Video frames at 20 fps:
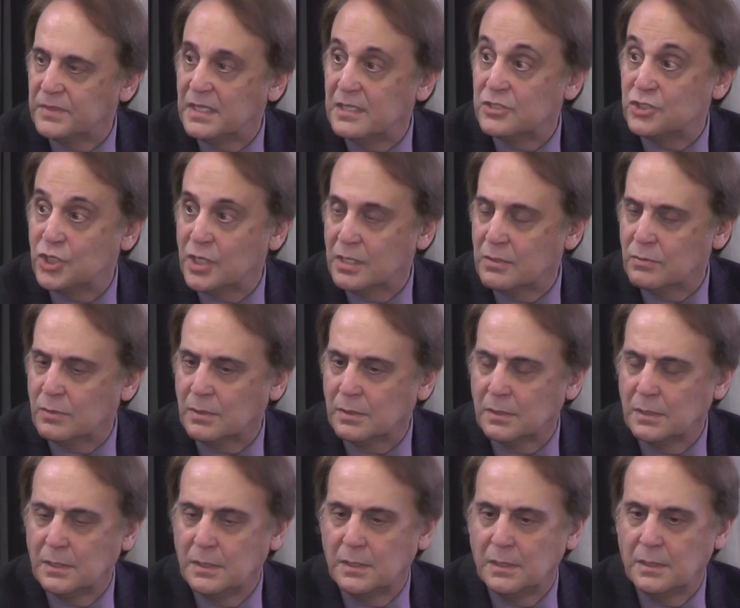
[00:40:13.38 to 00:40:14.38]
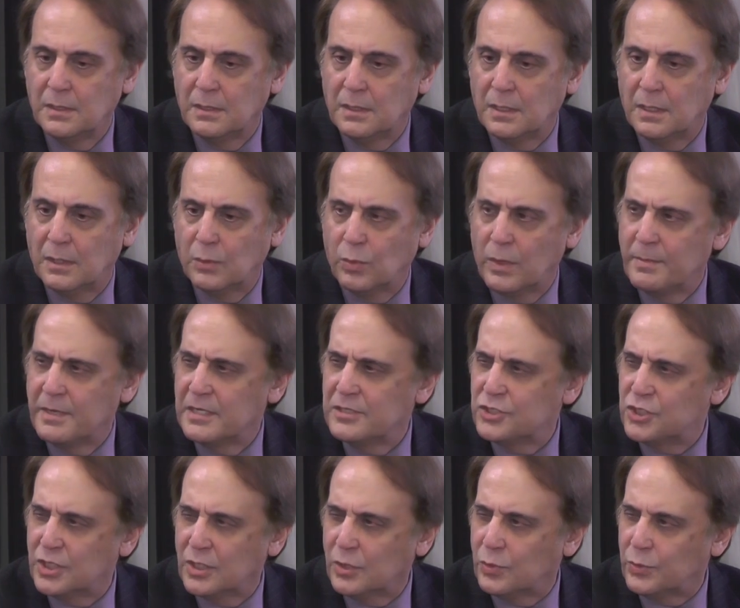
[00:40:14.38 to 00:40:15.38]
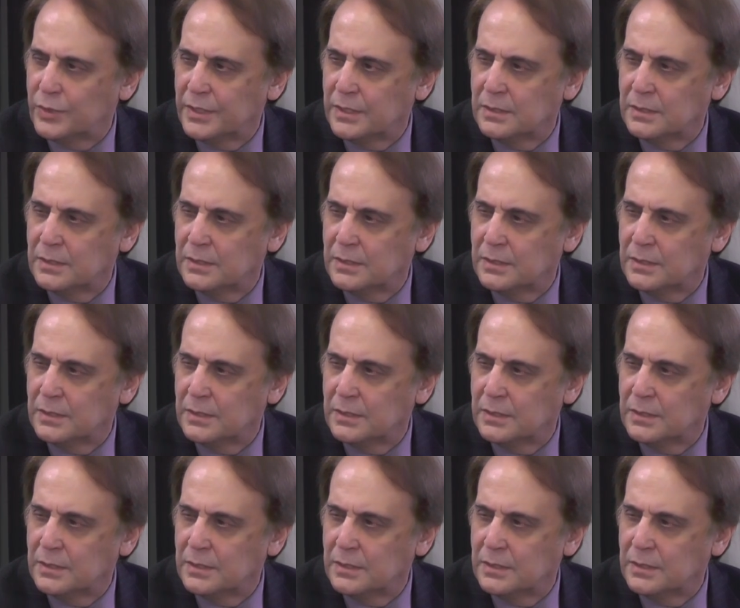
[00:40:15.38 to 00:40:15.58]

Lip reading: In general, women and children.